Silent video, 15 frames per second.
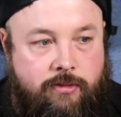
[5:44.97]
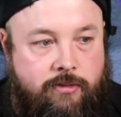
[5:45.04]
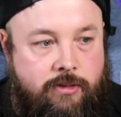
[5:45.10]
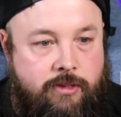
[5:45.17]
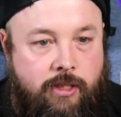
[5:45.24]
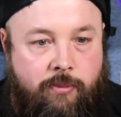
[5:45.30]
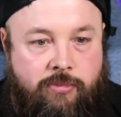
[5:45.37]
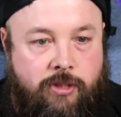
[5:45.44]

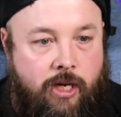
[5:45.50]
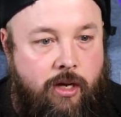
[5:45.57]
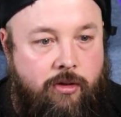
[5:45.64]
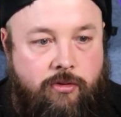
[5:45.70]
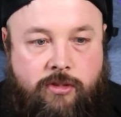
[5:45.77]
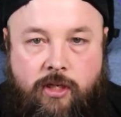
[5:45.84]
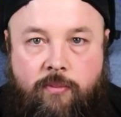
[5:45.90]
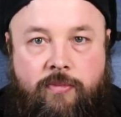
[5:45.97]

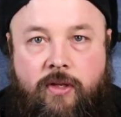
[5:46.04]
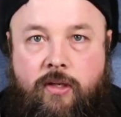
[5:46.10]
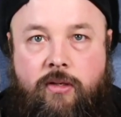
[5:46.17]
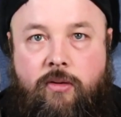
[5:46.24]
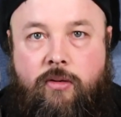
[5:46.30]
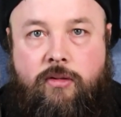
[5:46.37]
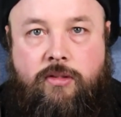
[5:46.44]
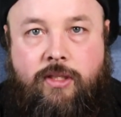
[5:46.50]
stepchild or
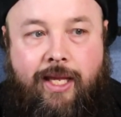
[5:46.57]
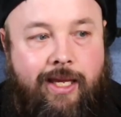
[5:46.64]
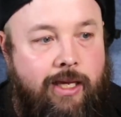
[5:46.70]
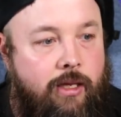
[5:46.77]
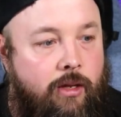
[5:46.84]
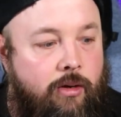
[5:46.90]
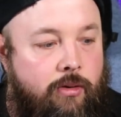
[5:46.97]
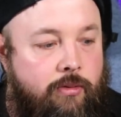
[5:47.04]
something, or
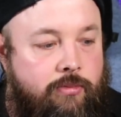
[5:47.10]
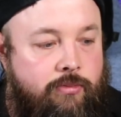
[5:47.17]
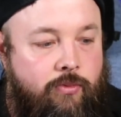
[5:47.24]
kid or